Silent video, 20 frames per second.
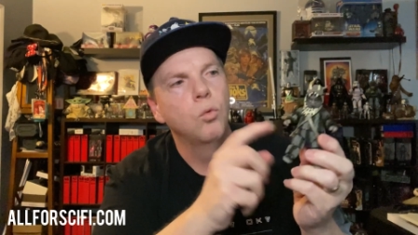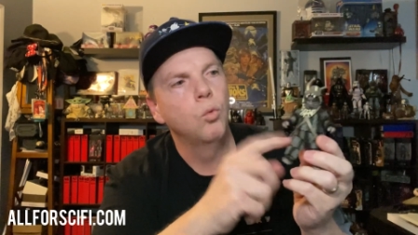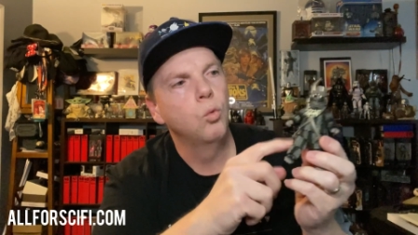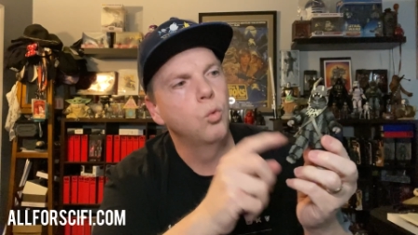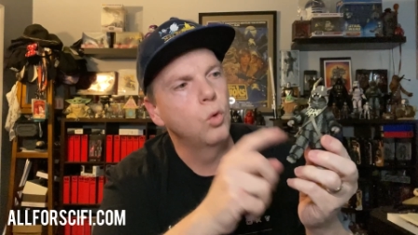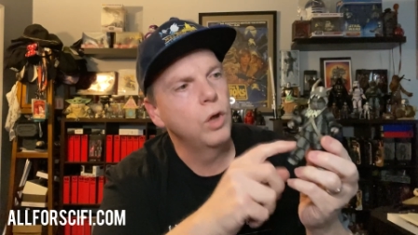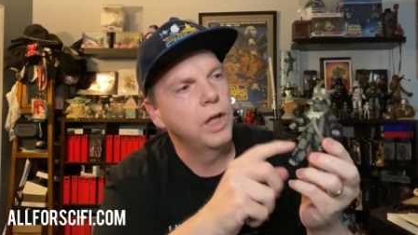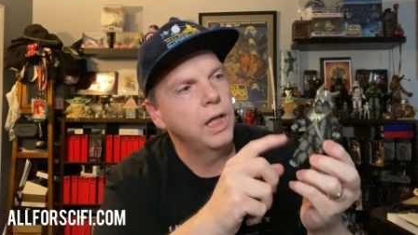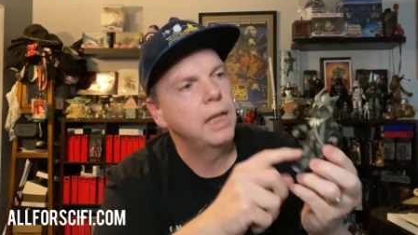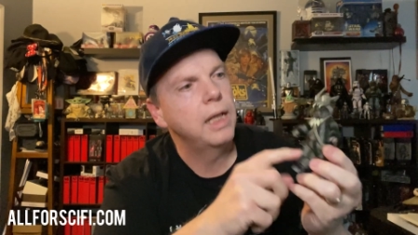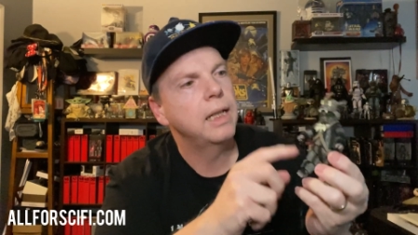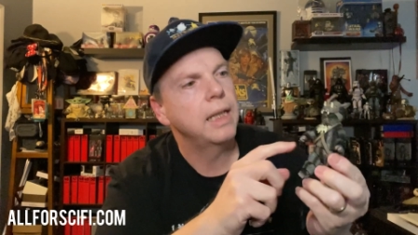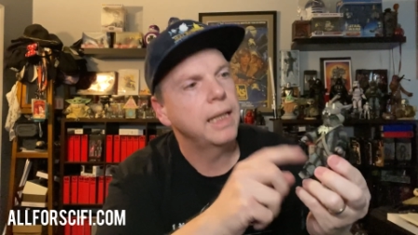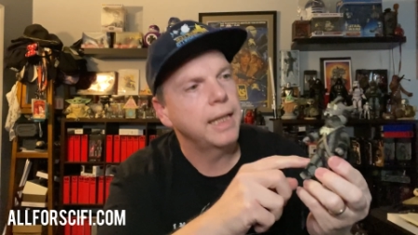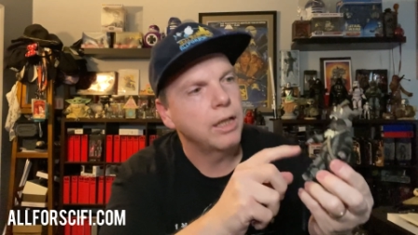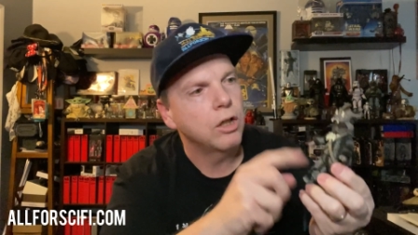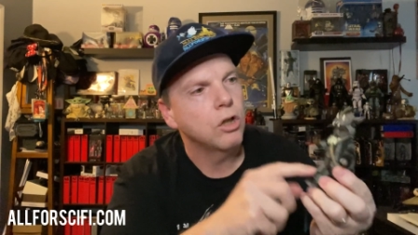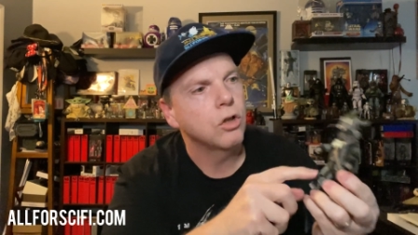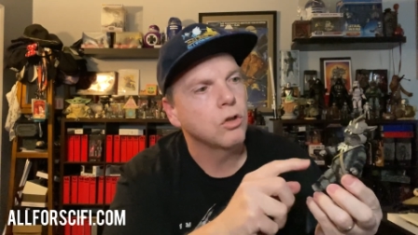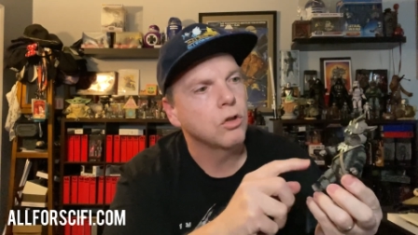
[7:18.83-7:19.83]

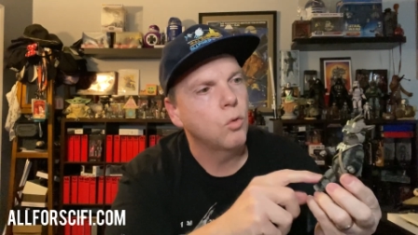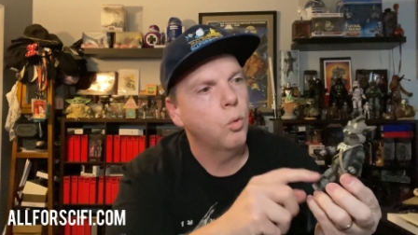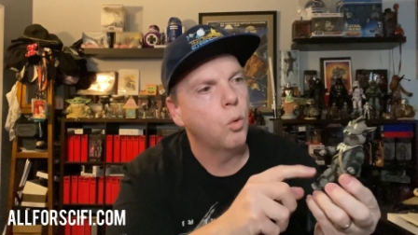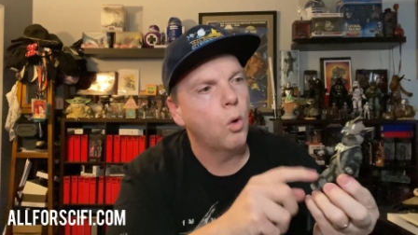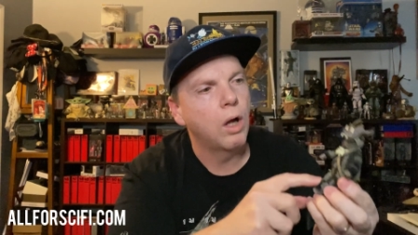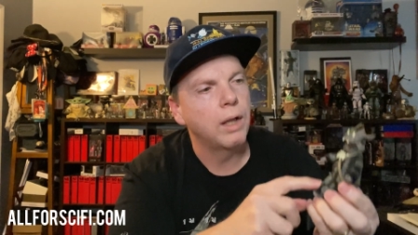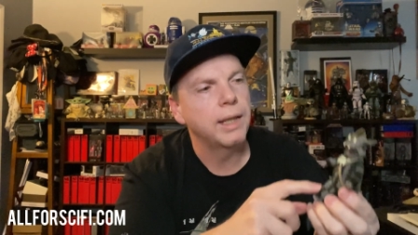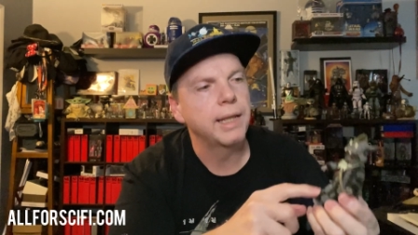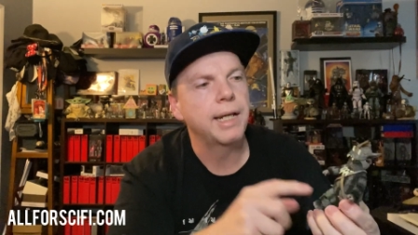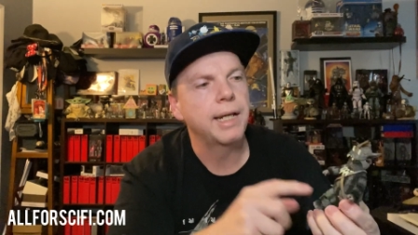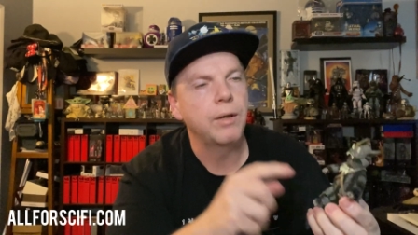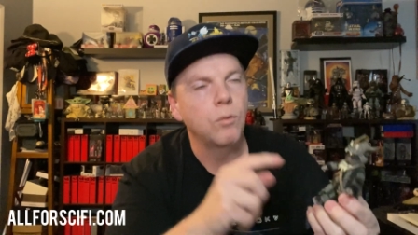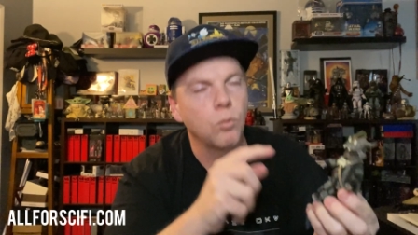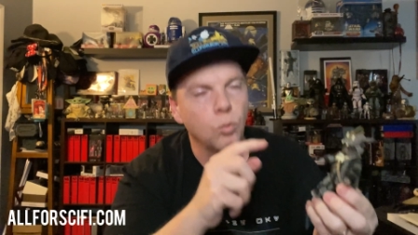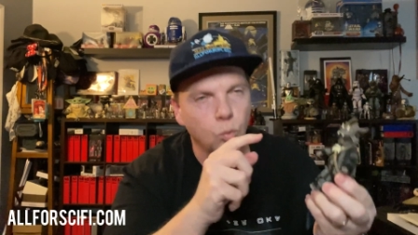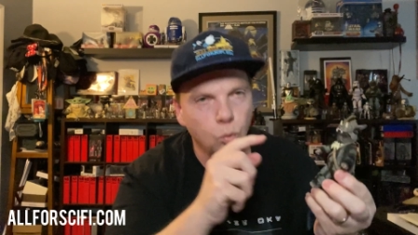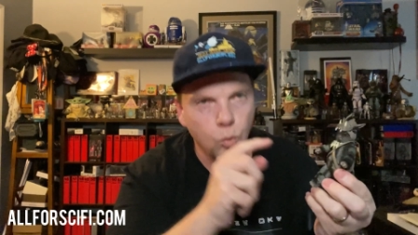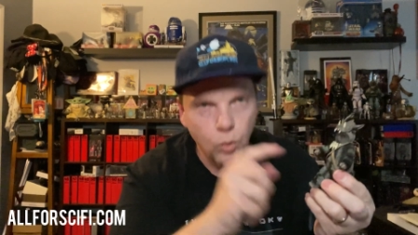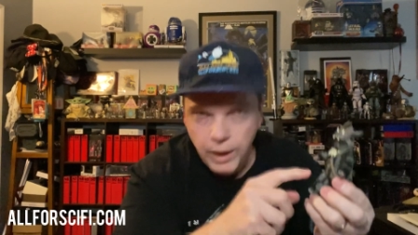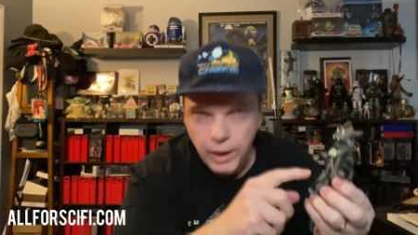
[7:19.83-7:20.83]
really good quality,
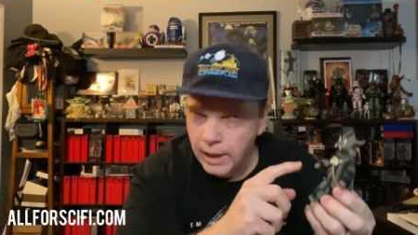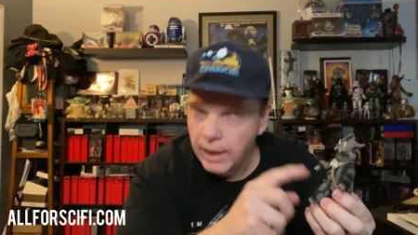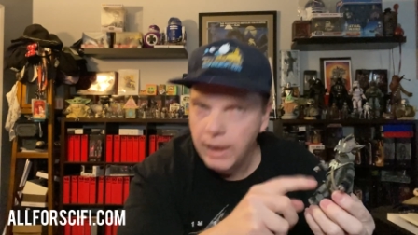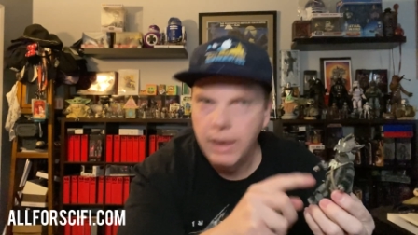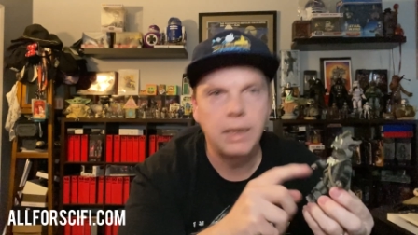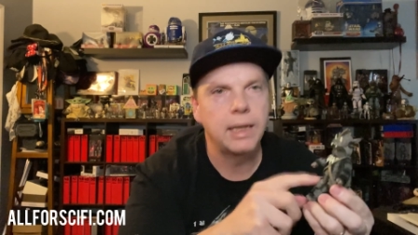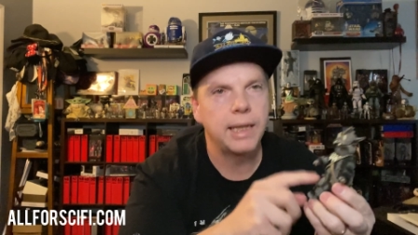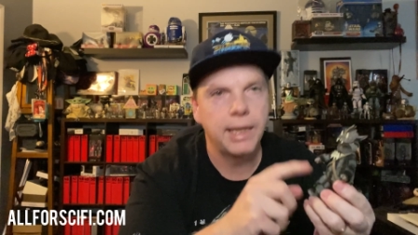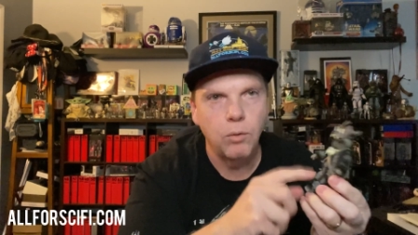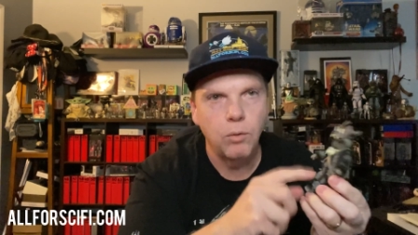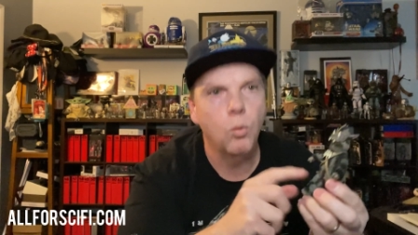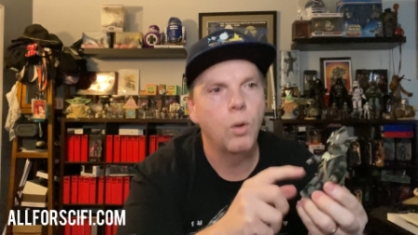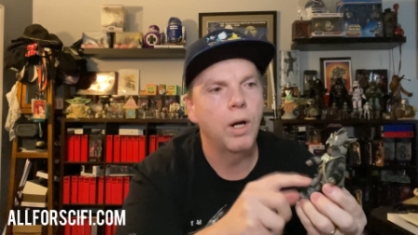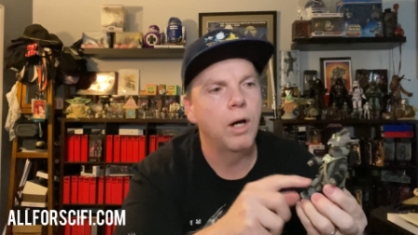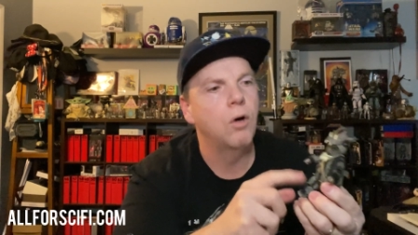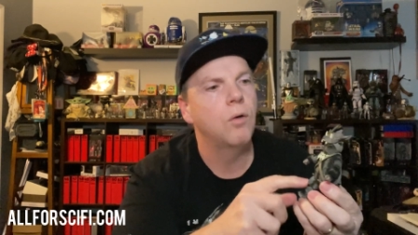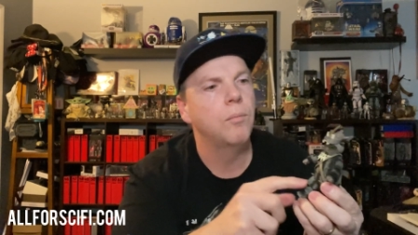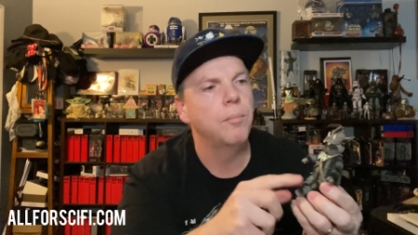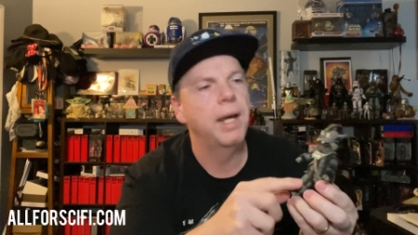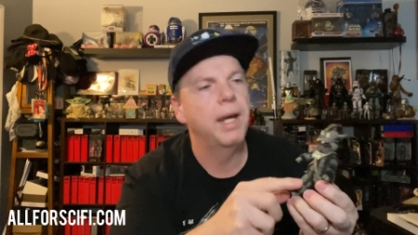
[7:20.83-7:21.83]
really
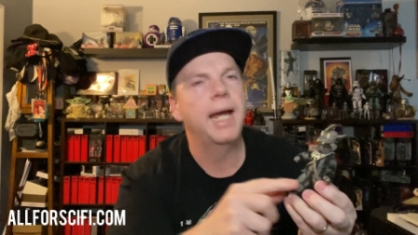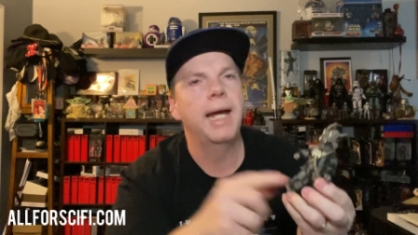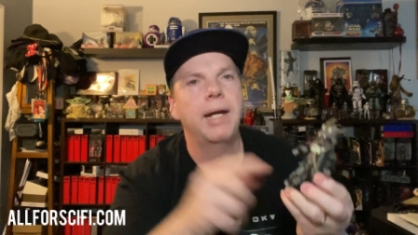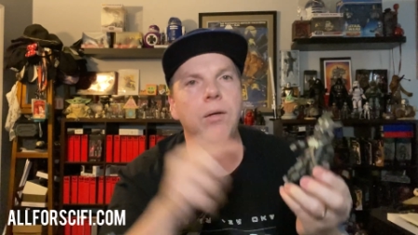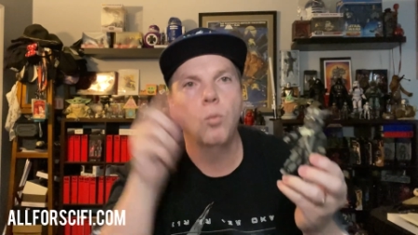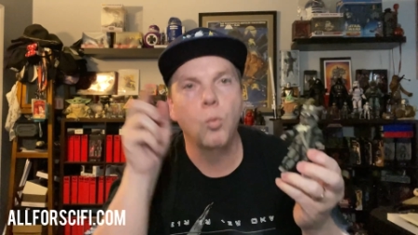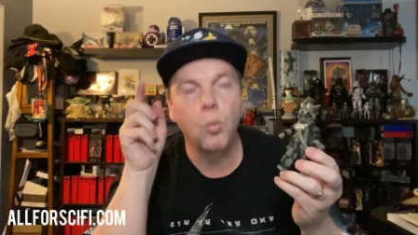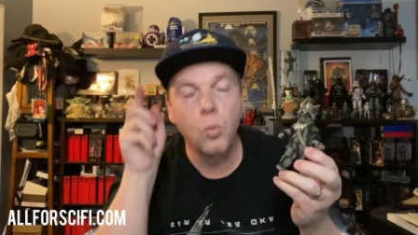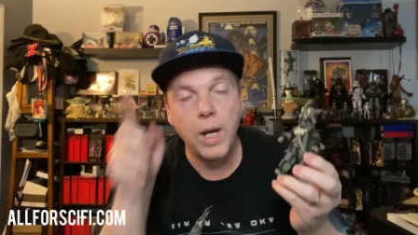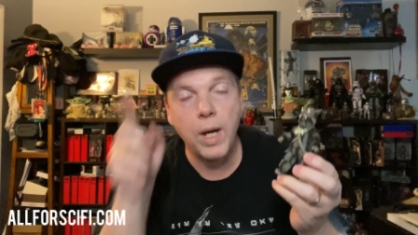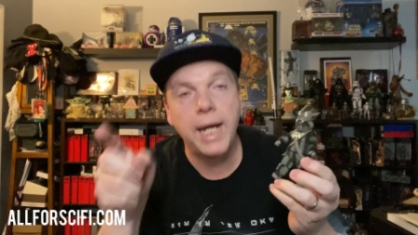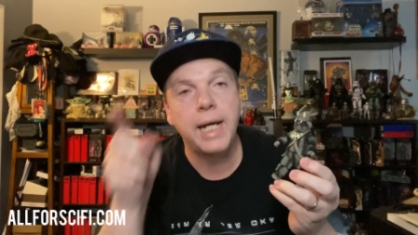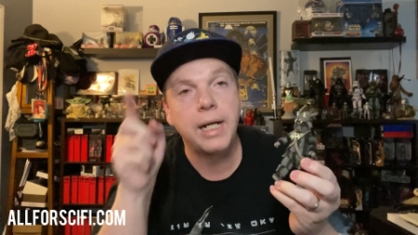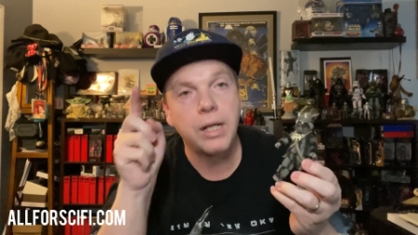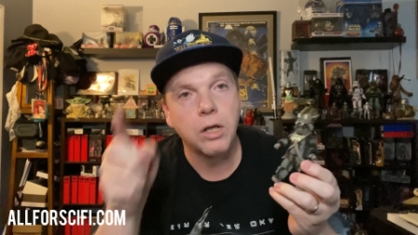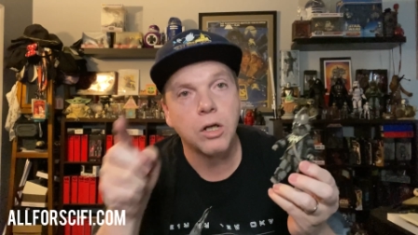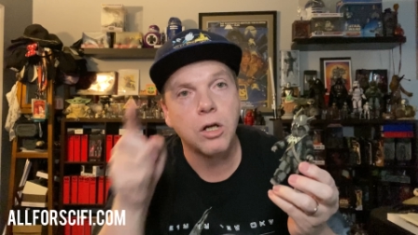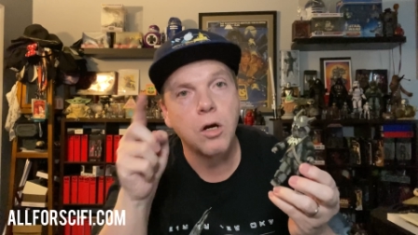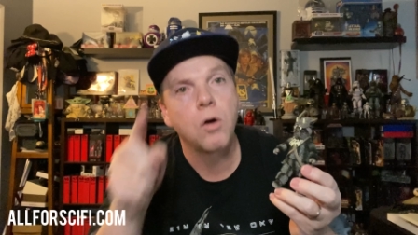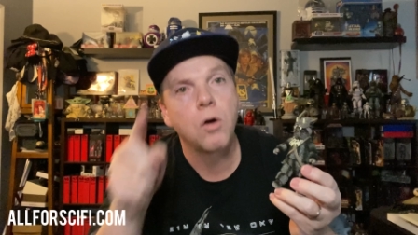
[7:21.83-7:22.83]
well made. Way
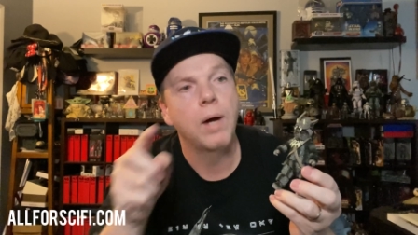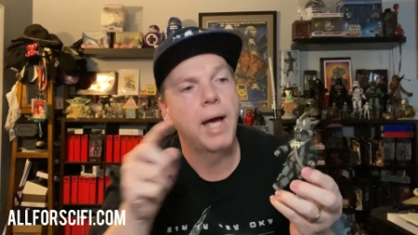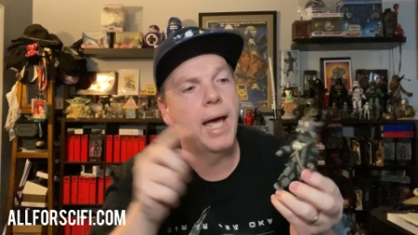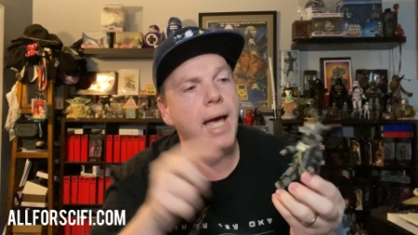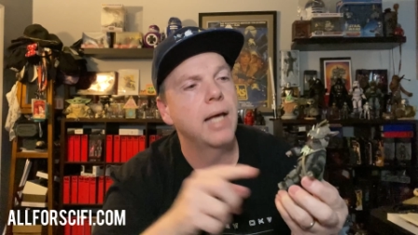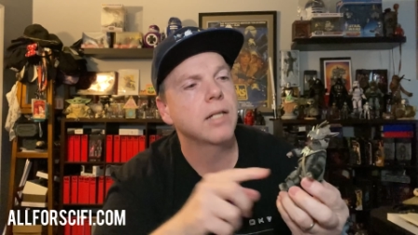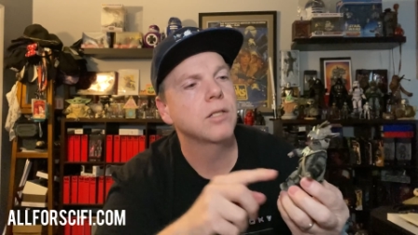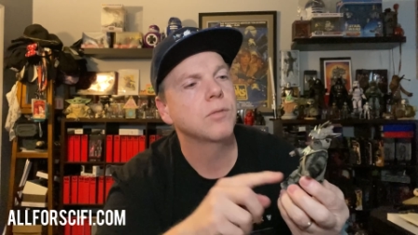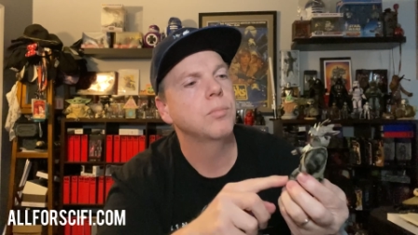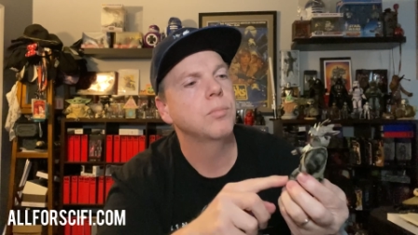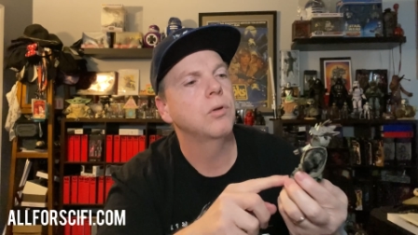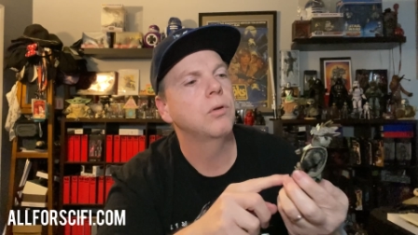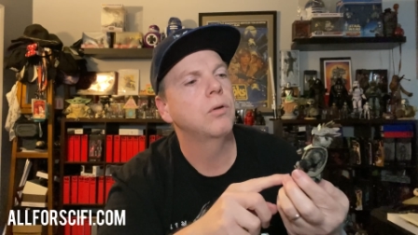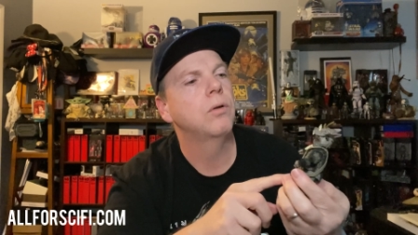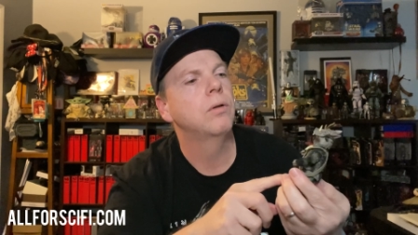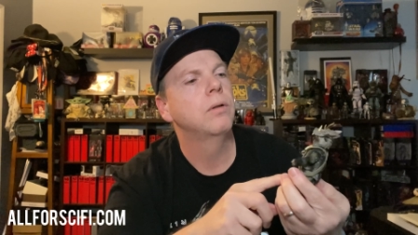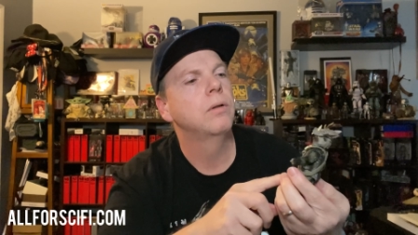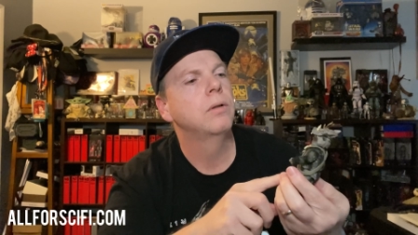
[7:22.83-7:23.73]
to go, Hasbro.